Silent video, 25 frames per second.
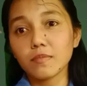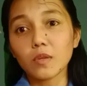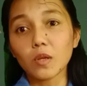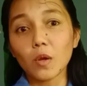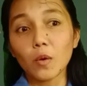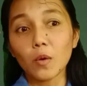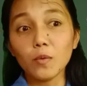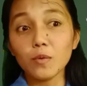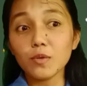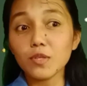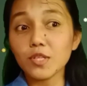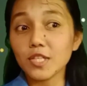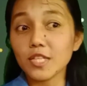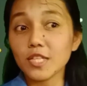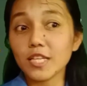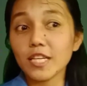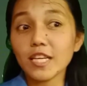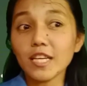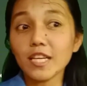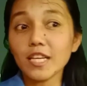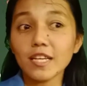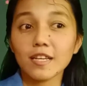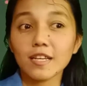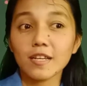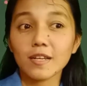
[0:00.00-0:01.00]
Oh, see?
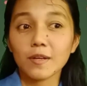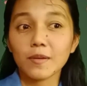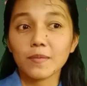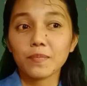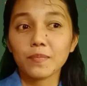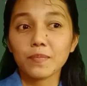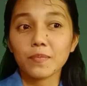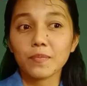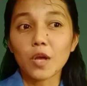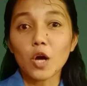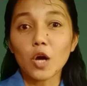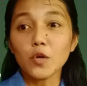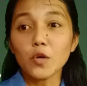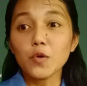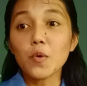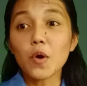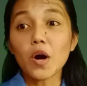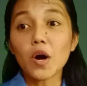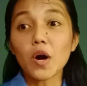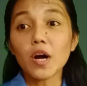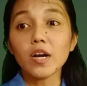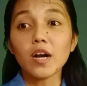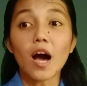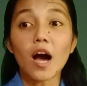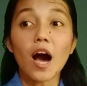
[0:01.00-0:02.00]
You
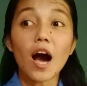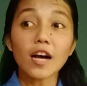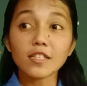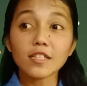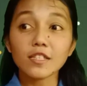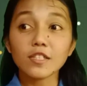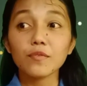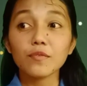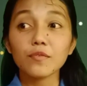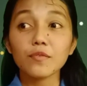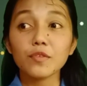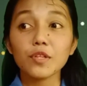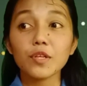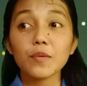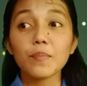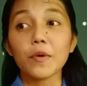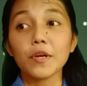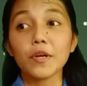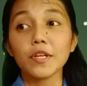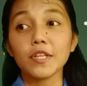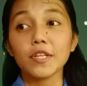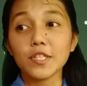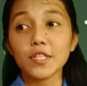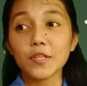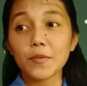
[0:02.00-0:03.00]
are actively
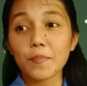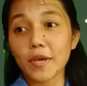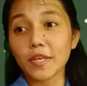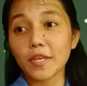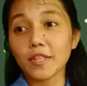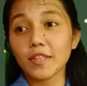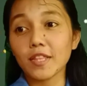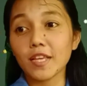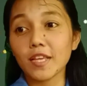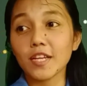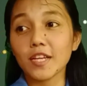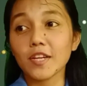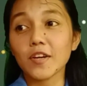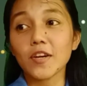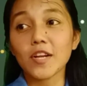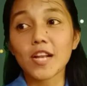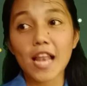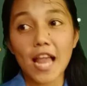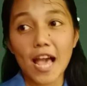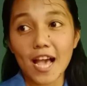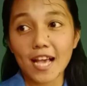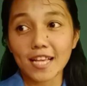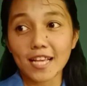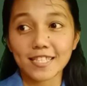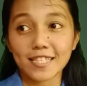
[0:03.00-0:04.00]
participating in our
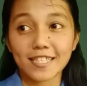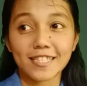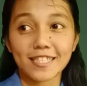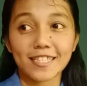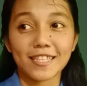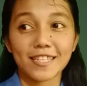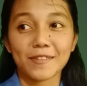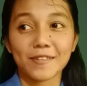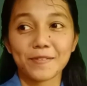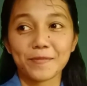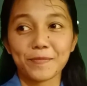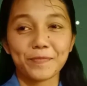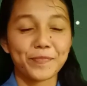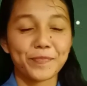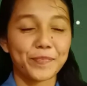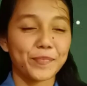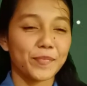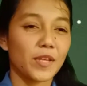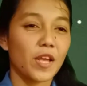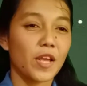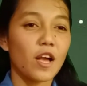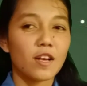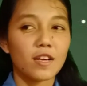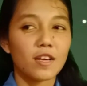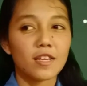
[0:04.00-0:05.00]
class.
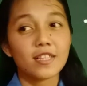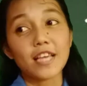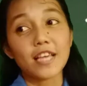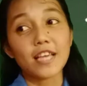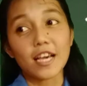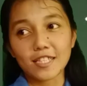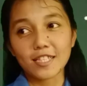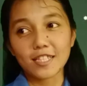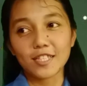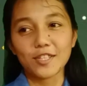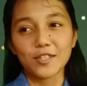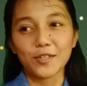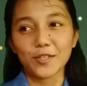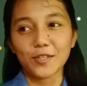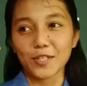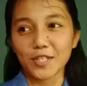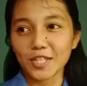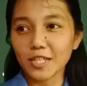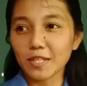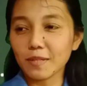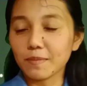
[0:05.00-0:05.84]
That's good.